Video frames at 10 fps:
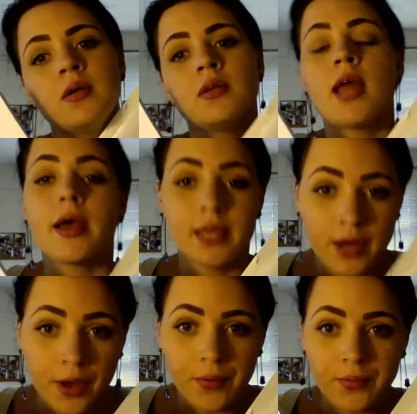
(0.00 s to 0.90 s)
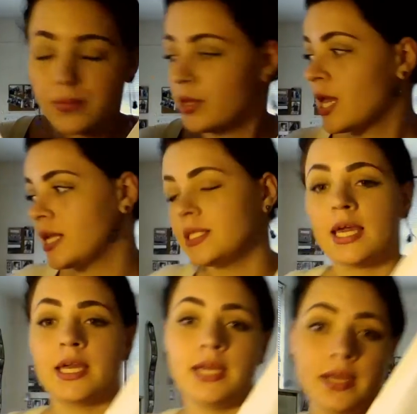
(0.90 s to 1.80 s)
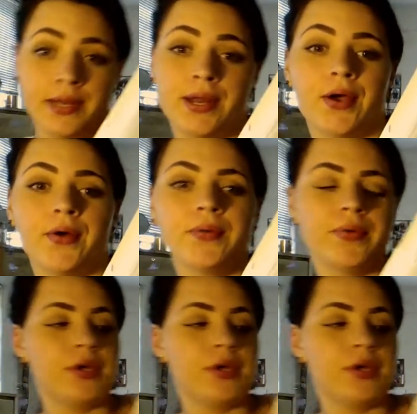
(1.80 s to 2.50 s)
Now you know. You can't say you didn't know.